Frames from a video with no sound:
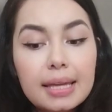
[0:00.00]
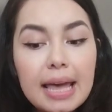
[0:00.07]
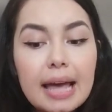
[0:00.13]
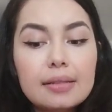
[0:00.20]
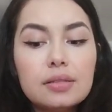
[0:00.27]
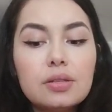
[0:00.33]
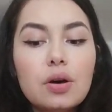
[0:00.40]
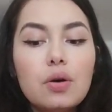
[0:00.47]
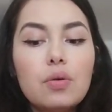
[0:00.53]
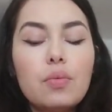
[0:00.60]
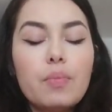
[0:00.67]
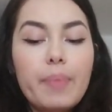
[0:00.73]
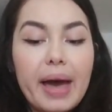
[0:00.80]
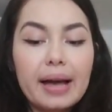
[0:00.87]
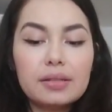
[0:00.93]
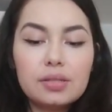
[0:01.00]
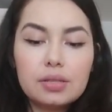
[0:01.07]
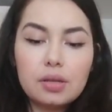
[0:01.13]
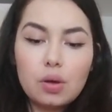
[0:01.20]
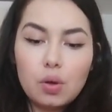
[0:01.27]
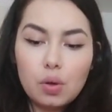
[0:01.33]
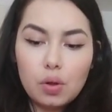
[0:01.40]
Yeah, so back to
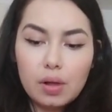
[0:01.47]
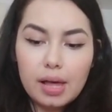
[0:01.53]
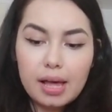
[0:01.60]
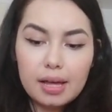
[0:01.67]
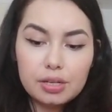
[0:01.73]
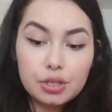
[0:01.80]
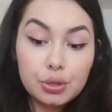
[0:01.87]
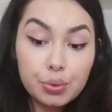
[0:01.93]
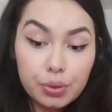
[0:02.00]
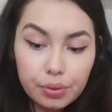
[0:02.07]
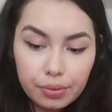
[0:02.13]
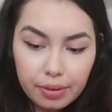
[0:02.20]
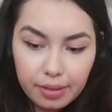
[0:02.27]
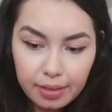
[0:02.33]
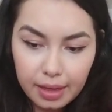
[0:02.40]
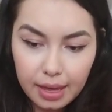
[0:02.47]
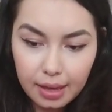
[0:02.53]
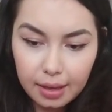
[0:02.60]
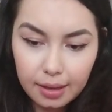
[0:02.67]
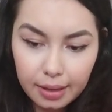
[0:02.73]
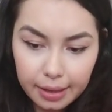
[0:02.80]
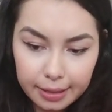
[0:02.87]
the whole truth thing.